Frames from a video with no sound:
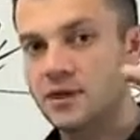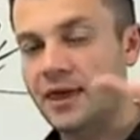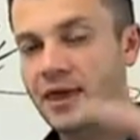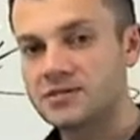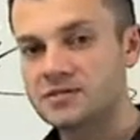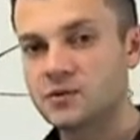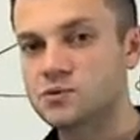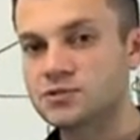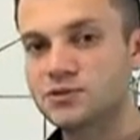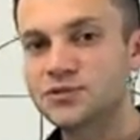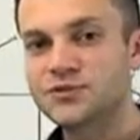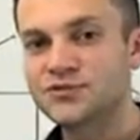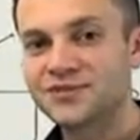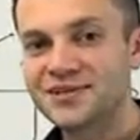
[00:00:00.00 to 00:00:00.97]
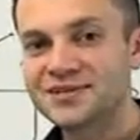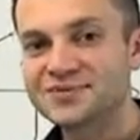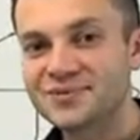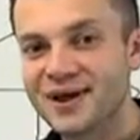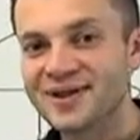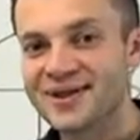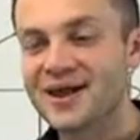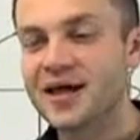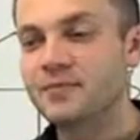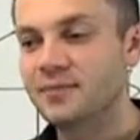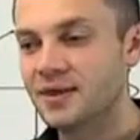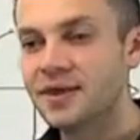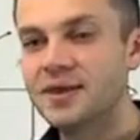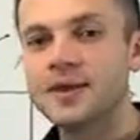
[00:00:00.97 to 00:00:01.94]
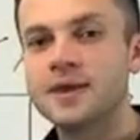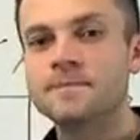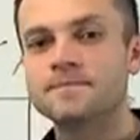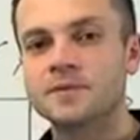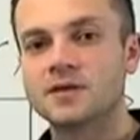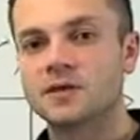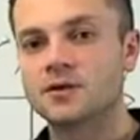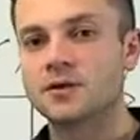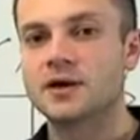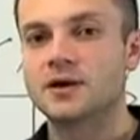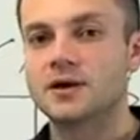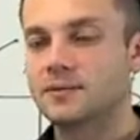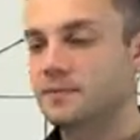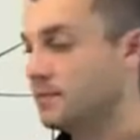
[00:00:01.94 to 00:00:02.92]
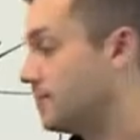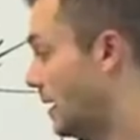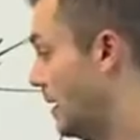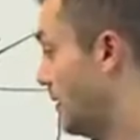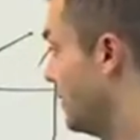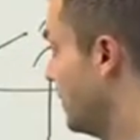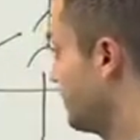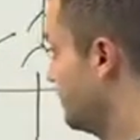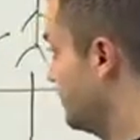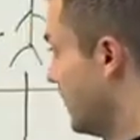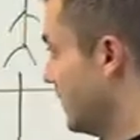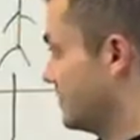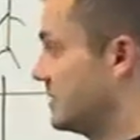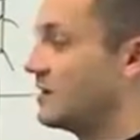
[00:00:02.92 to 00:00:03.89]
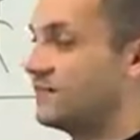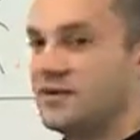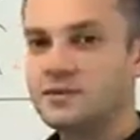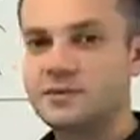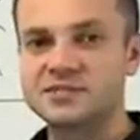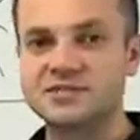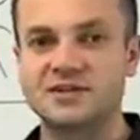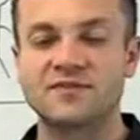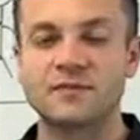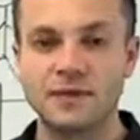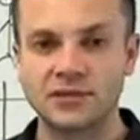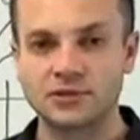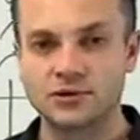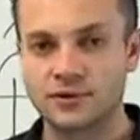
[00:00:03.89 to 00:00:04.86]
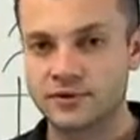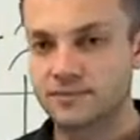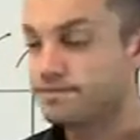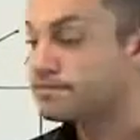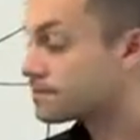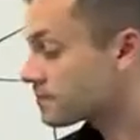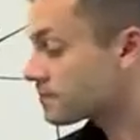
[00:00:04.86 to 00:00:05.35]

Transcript: as I was doing this, right, I got me, you know, I identified myself a mentor and